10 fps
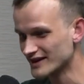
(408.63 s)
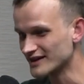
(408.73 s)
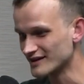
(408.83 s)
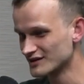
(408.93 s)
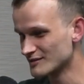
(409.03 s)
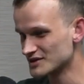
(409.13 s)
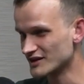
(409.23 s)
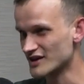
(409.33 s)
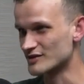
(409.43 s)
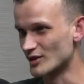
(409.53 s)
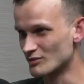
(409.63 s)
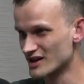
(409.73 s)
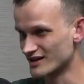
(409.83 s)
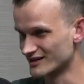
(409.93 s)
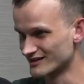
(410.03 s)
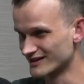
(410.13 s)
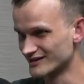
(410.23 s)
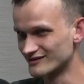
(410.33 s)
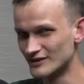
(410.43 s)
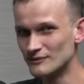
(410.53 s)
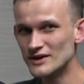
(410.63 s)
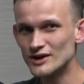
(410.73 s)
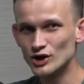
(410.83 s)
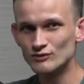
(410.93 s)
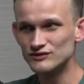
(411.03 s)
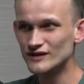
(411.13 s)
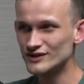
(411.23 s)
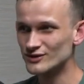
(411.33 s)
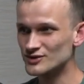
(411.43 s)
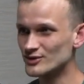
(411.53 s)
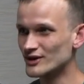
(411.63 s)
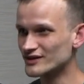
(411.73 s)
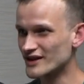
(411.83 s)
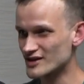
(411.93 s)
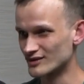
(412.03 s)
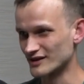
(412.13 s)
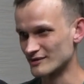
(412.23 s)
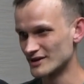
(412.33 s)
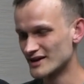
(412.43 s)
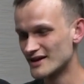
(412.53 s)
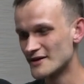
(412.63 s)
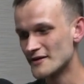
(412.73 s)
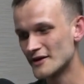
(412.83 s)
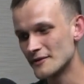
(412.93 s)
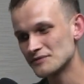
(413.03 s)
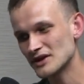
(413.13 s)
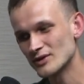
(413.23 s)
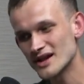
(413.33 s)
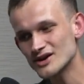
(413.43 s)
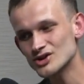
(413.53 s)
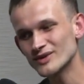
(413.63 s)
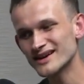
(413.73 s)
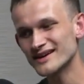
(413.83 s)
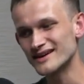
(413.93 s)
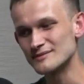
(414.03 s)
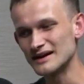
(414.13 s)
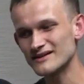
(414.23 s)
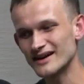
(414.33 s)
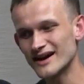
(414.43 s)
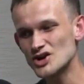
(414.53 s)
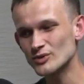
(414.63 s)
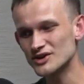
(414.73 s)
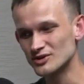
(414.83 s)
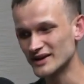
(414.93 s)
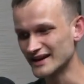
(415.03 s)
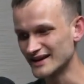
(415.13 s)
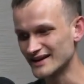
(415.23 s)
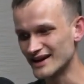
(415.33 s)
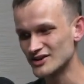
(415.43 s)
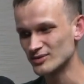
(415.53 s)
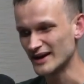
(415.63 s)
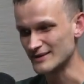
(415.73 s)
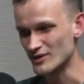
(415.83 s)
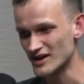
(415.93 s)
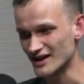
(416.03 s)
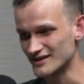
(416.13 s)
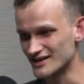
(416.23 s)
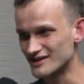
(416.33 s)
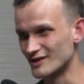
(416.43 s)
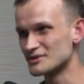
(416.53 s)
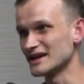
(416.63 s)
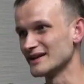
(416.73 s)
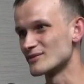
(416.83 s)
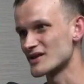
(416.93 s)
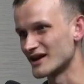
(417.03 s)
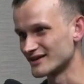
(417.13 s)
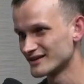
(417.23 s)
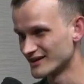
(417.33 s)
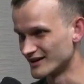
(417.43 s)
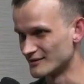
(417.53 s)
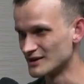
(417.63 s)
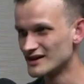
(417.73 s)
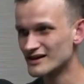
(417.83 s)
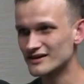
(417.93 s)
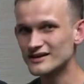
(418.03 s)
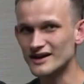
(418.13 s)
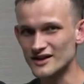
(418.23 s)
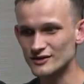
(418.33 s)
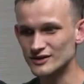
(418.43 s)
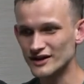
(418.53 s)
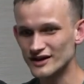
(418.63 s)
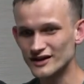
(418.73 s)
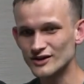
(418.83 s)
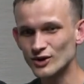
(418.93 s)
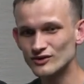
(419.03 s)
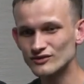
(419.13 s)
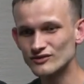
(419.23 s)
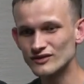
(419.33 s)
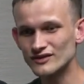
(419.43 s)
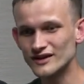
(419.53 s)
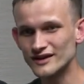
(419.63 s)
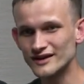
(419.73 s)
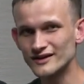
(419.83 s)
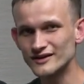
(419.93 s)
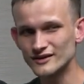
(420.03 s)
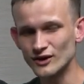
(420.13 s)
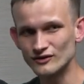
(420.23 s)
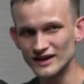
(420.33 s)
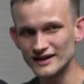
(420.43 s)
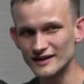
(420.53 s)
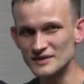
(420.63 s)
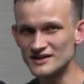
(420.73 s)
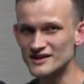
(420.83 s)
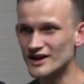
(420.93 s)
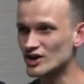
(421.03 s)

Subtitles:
give them to these groups, and hopefully they'll do good things with them. It was actually I actually donated 20% and dumped 80%. So the COVID India